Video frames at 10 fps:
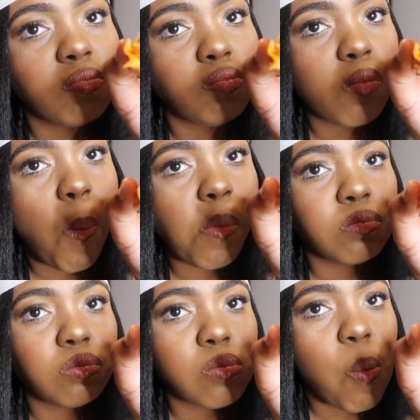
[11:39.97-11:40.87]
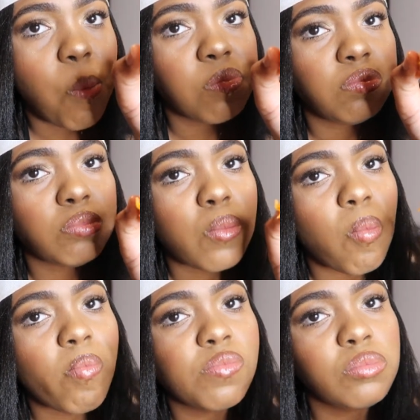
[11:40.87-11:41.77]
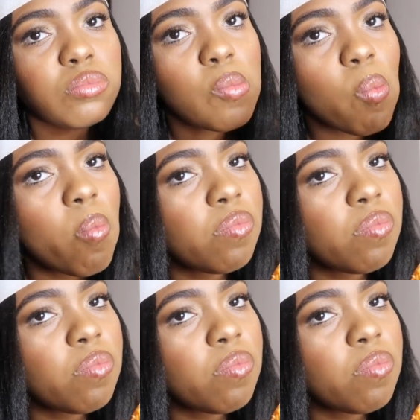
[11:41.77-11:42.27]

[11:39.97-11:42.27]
button and I will see you guys